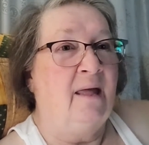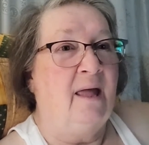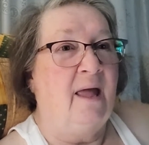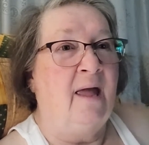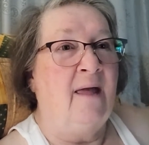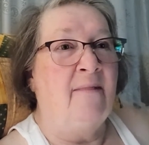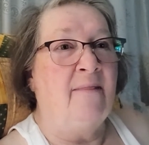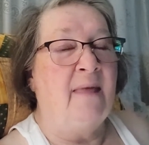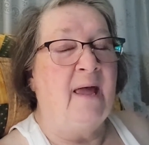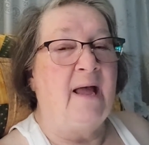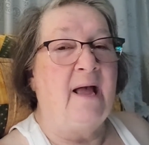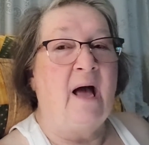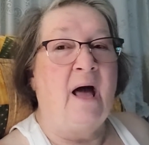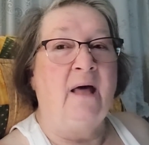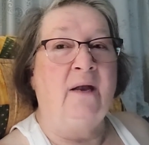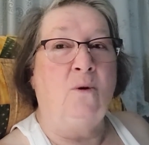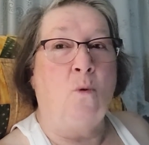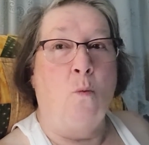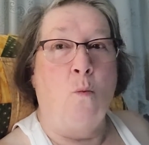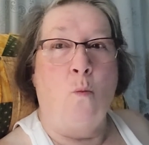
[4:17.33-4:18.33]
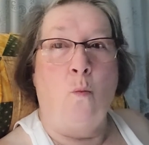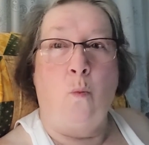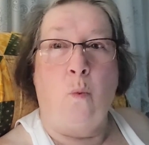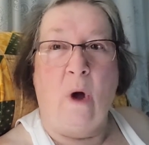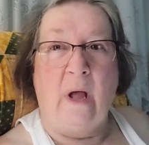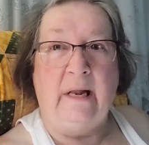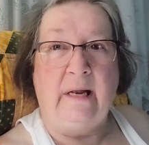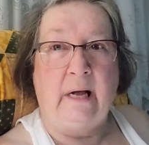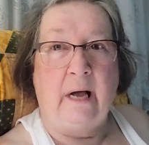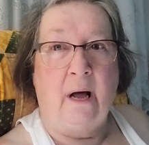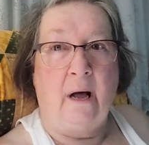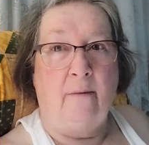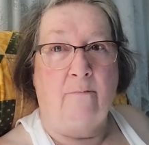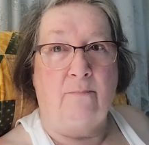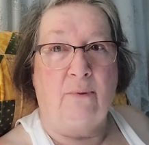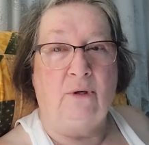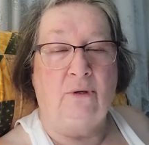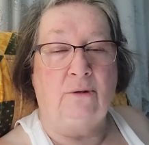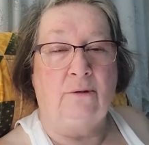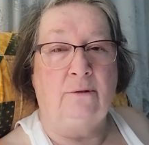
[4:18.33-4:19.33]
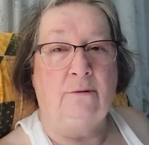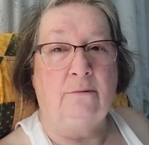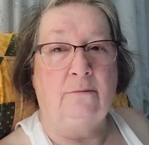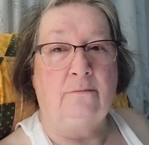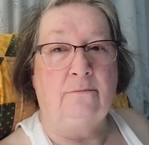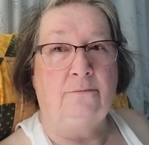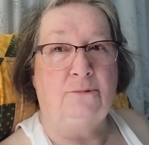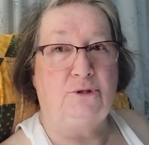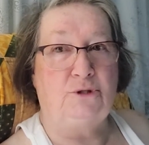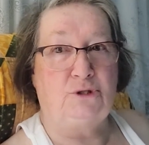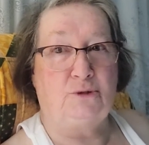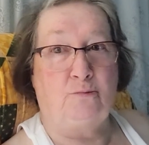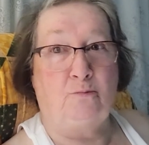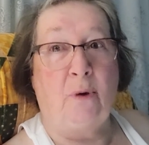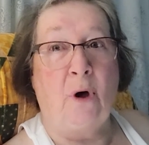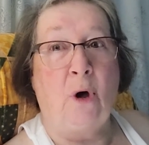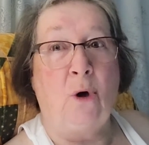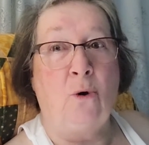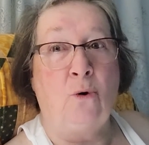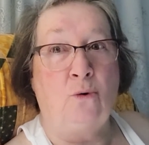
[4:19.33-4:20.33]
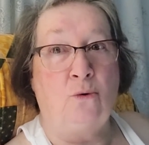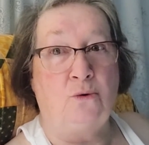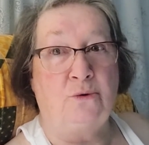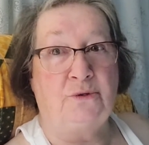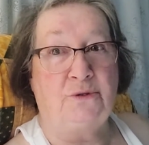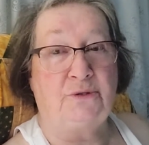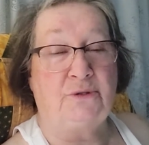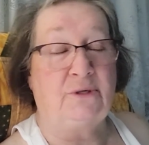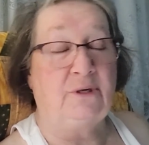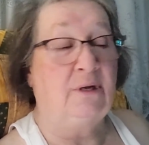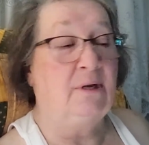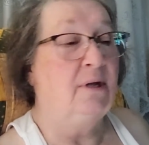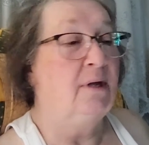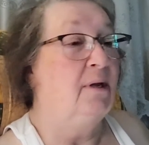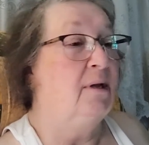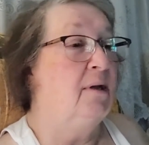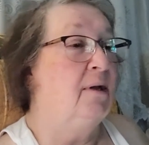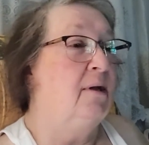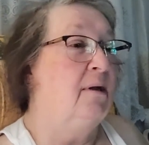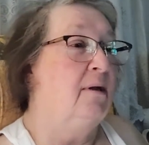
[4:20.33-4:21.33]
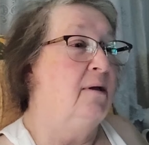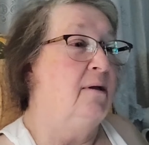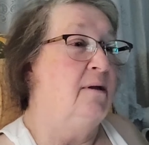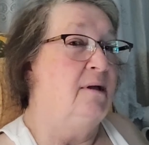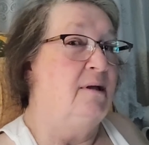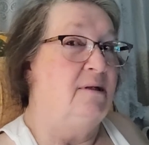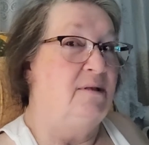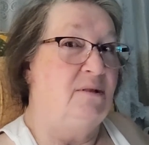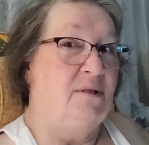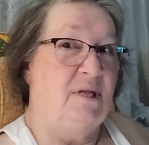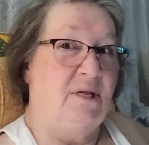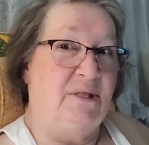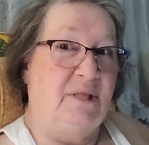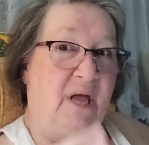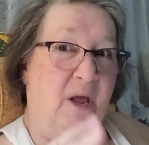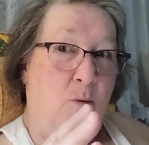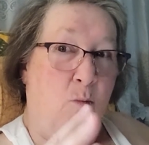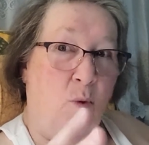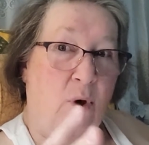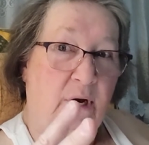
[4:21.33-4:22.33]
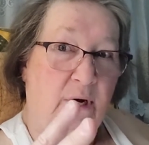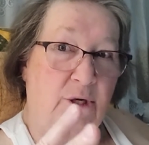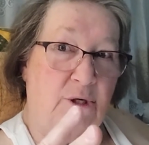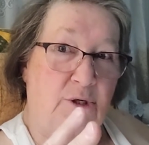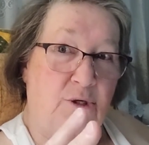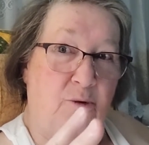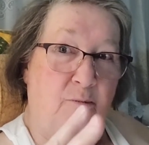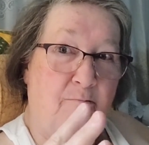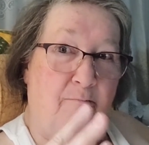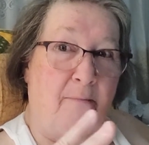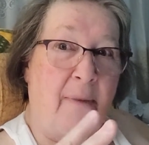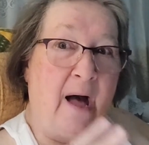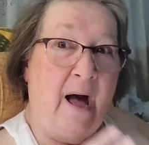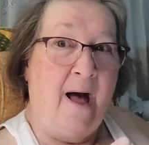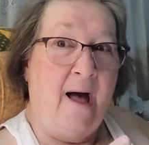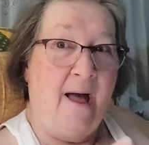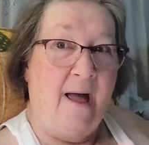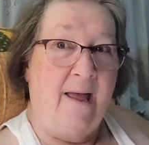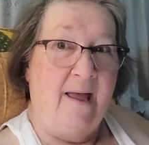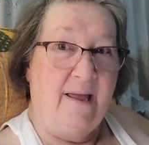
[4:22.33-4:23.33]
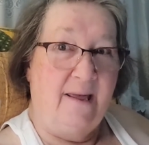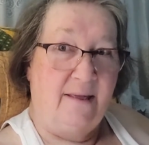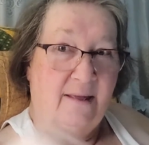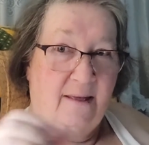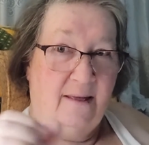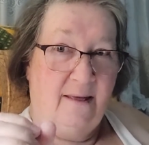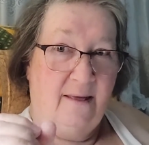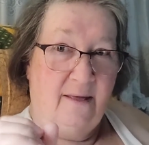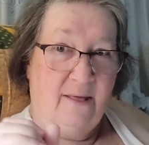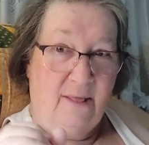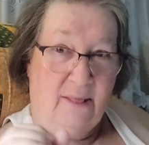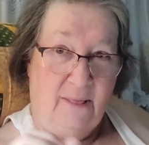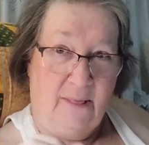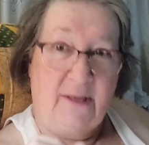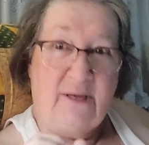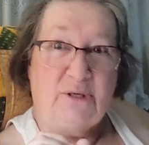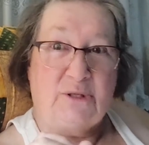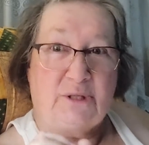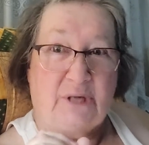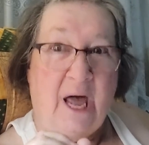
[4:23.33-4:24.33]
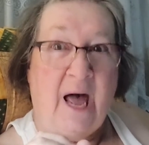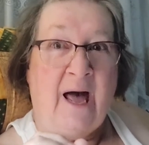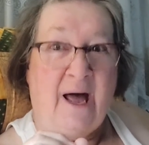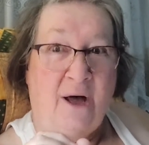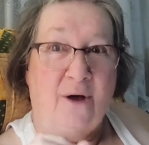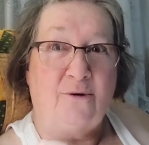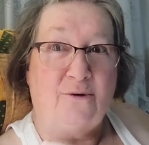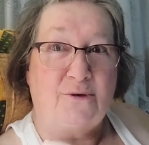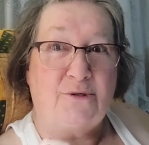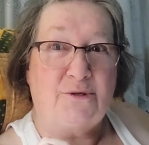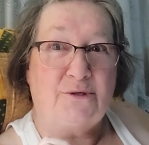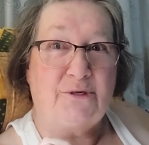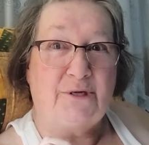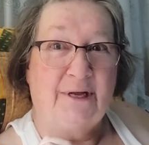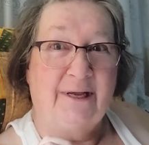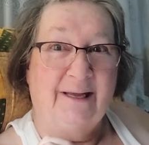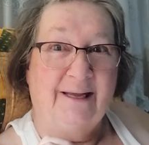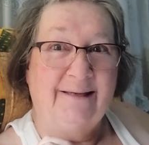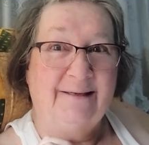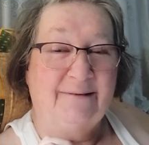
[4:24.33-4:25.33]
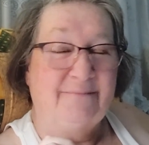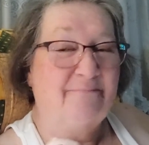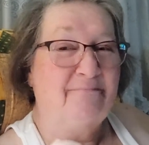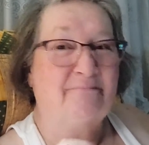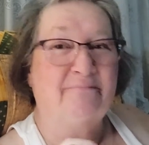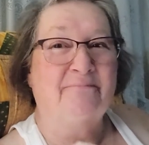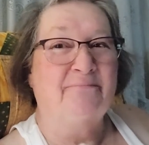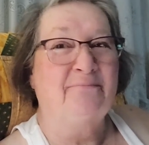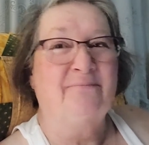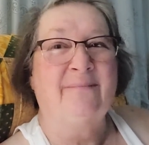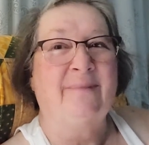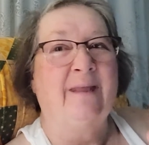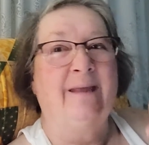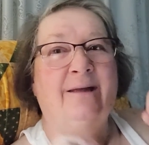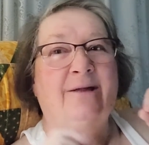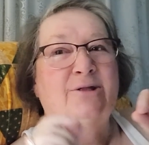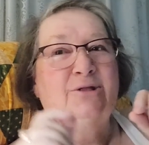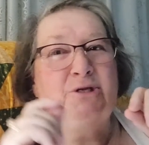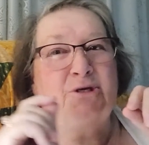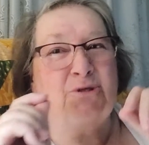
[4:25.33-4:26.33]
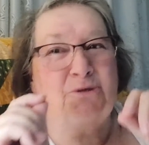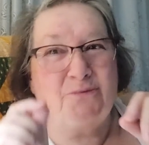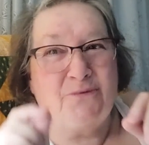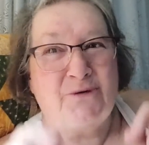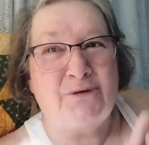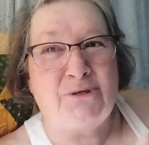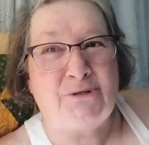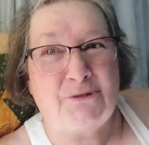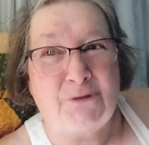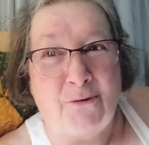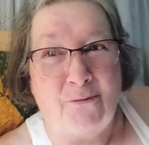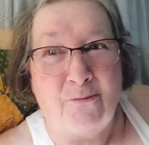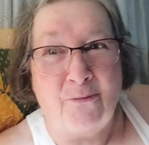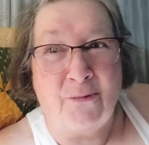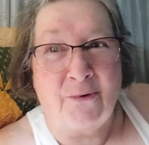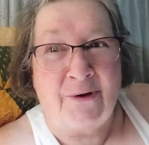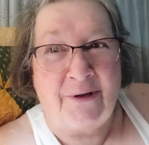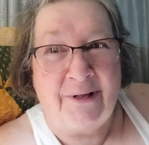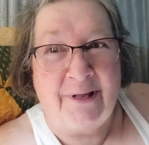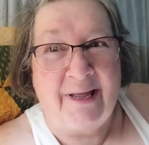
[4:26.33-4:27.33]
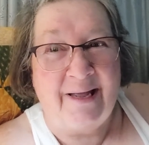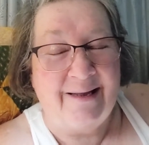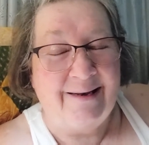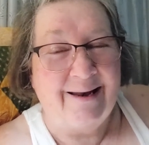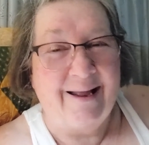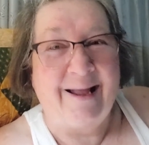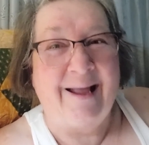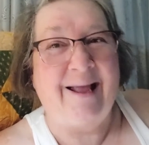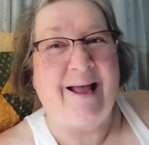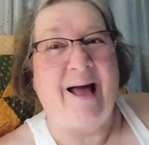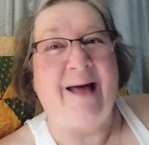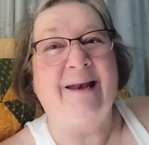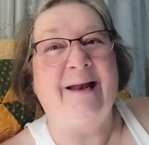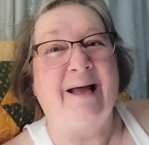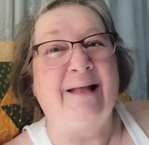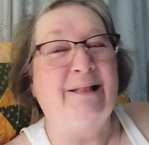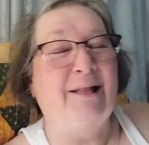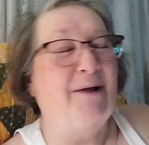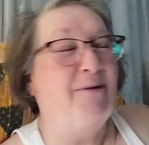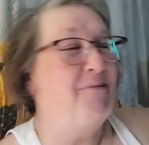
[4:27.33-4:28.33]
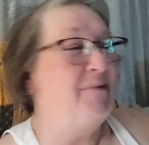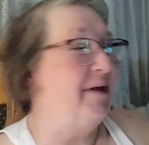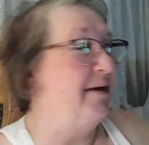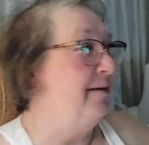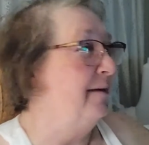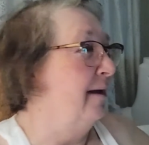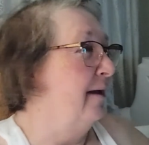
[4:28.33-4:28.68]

and they got a white couple to pose that they wanted to buy this house. This was so brilliant. God, I love it.